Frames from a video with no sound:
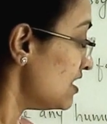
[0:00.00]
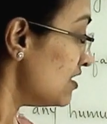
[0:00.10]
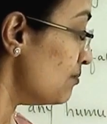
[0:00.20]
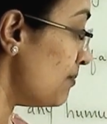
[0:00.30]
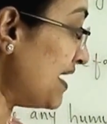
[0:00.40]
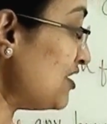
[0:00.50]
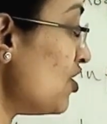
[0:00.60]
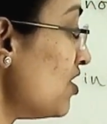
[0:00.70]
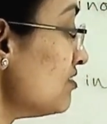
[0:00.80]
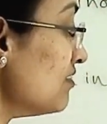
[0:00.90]

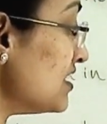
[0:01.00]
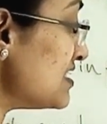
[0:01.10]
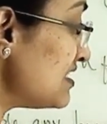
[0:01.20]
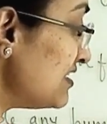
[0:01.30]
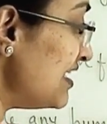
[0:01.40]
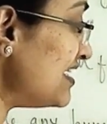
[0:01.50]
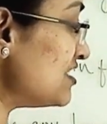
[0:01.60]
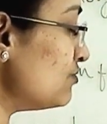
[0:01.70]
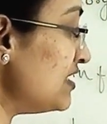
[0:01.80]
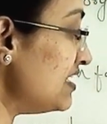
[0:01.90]
manure is
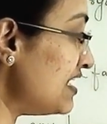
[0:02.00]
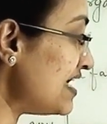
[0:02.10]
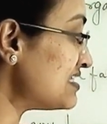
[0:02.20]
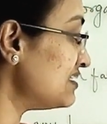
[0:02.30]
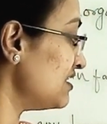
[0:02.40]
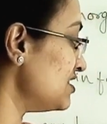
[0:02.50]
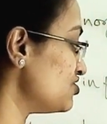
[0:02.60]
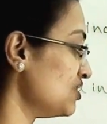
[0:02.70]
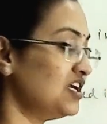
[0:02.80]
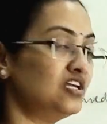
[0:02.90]
relatively less
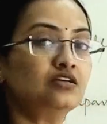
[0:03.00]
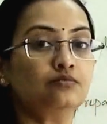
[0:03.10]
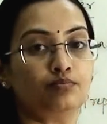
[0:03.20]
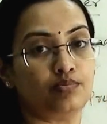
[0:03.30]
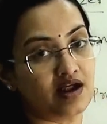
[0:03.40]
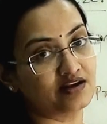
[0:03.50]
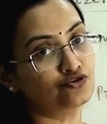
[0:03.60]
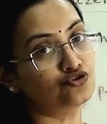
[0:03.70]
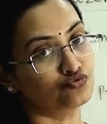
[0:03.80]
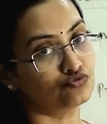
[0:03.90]
rich in plant
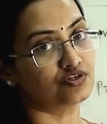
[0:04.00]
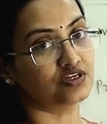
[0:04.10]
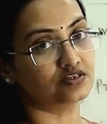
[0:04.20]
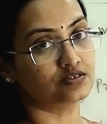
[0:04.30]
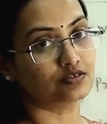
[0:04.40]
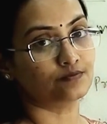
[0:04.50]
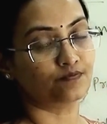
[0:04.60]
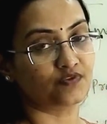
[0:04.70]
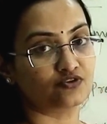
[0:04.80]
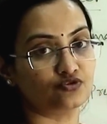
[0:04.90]
nutrients.
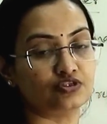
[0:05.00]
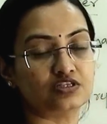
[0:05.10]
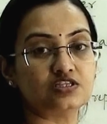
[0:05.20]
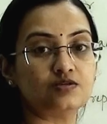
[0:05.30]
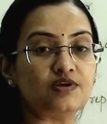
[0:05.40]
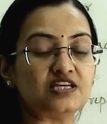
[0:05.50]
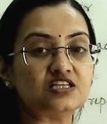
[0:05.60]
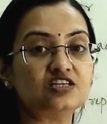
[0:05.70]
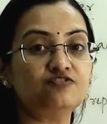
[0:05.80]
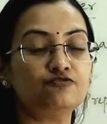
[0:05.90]
So this is the
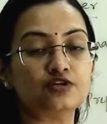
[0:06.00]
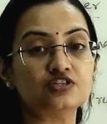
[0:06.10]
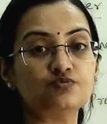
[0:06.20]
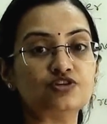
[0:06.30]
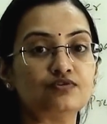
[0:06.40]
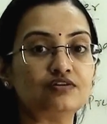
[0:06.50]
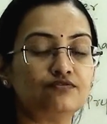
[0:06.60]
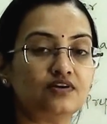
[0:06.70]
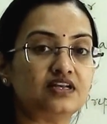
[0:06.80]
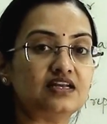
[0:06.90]
basic difference between
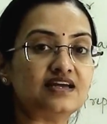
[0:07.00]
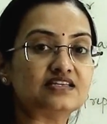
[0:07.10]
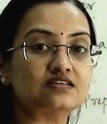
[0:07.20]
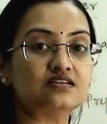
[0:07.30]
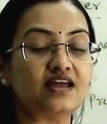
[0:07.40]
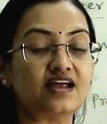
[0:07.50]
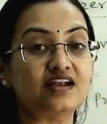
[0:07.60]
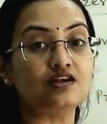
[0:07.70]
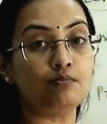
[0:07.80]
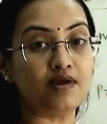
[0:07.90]
fertilizer
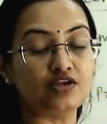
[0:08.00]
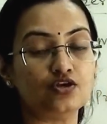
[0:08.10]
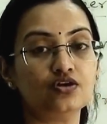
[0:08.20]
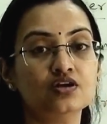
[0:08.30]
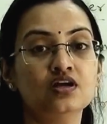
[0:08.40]
and manure.